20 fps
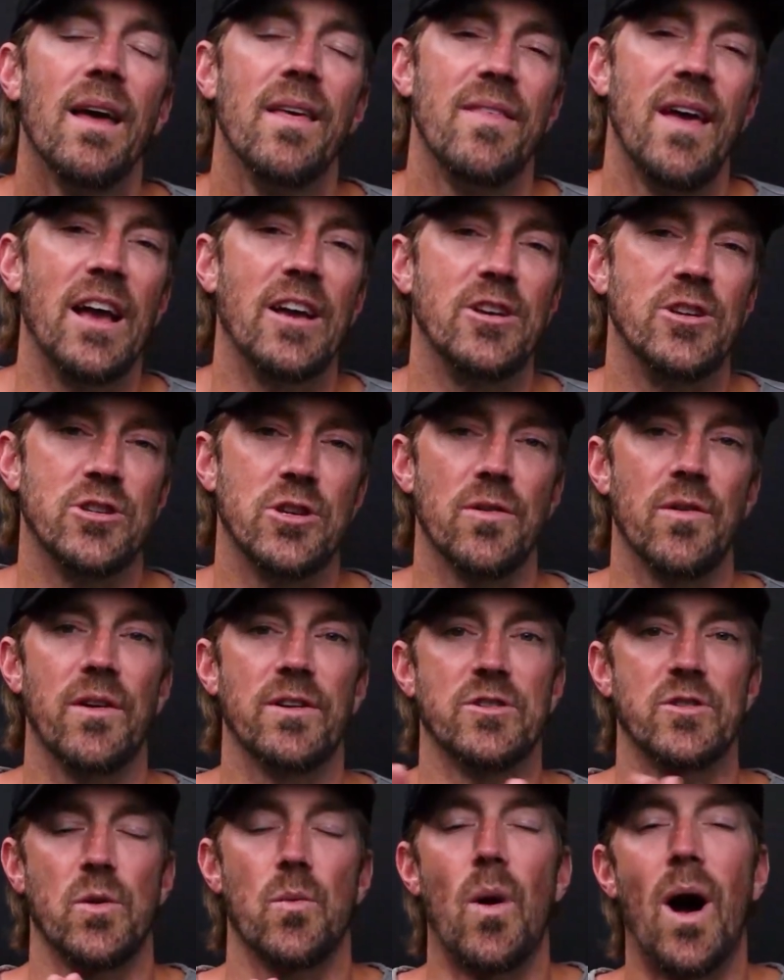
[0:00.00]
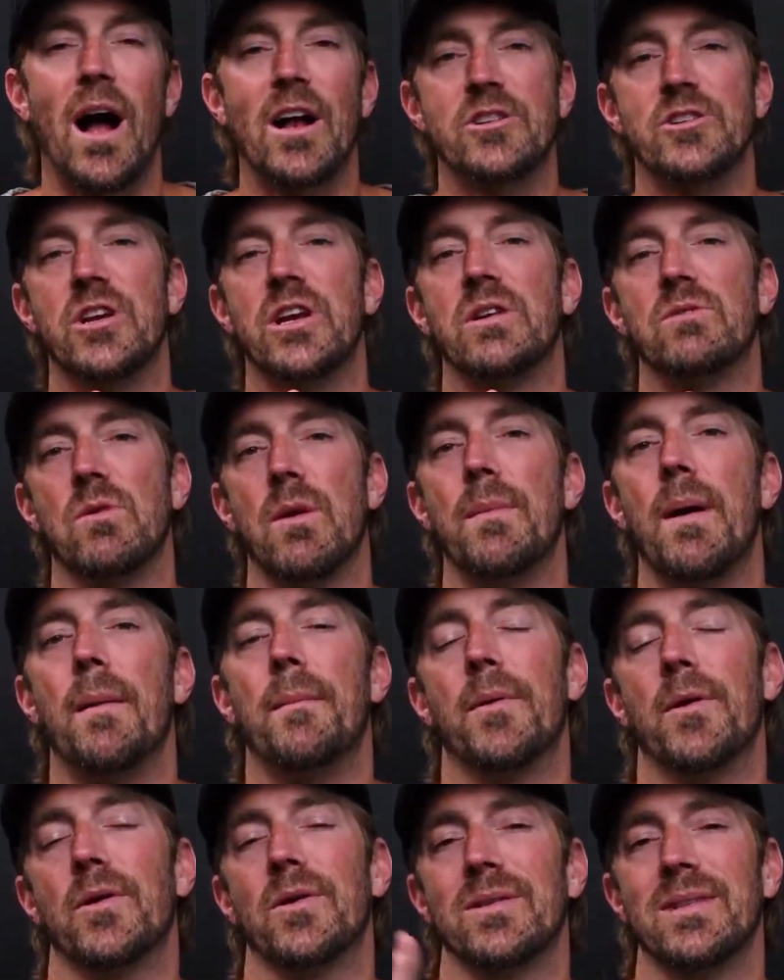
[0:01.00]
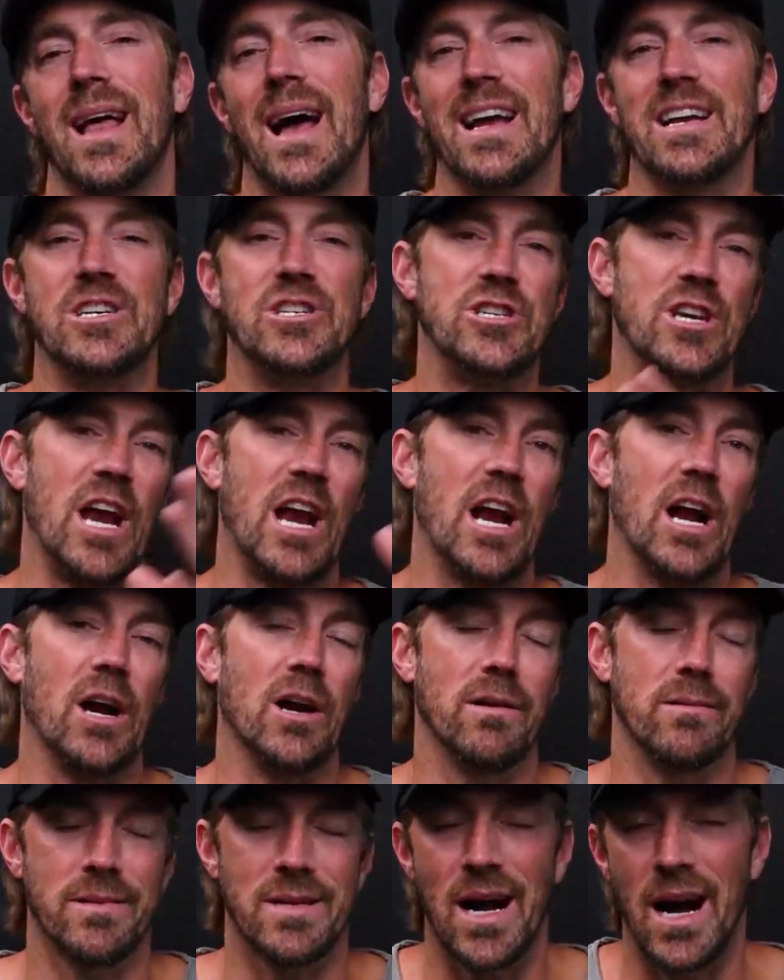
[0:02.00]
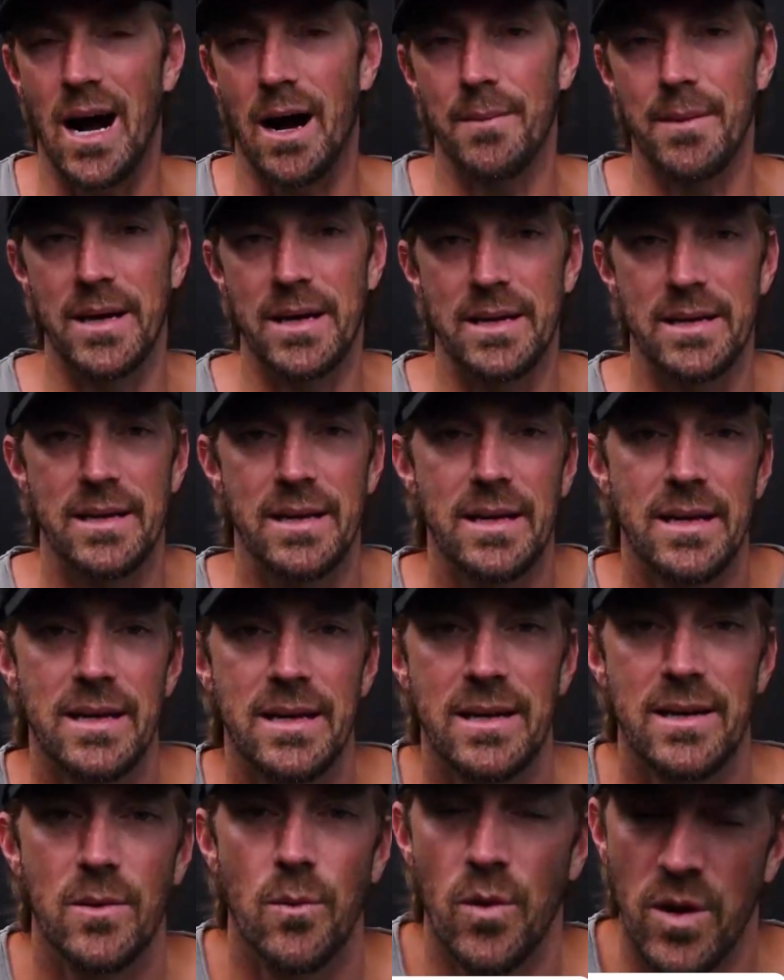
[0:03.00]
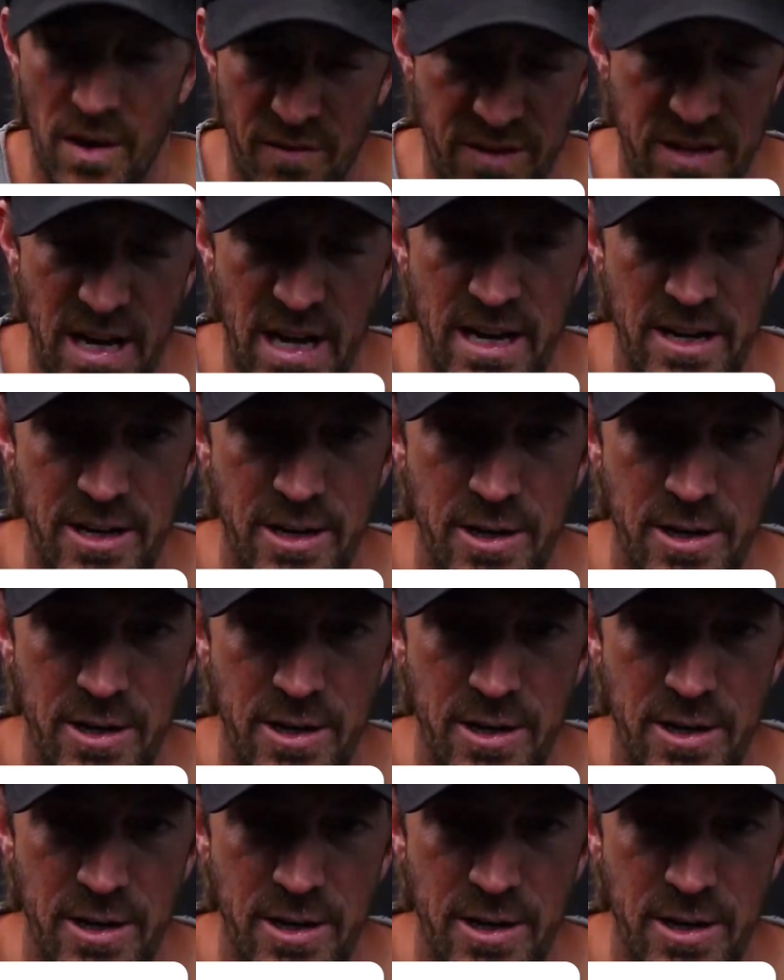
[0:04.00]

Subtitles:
Thank you so much for watching. Remember, like, share, comment, whatever you got to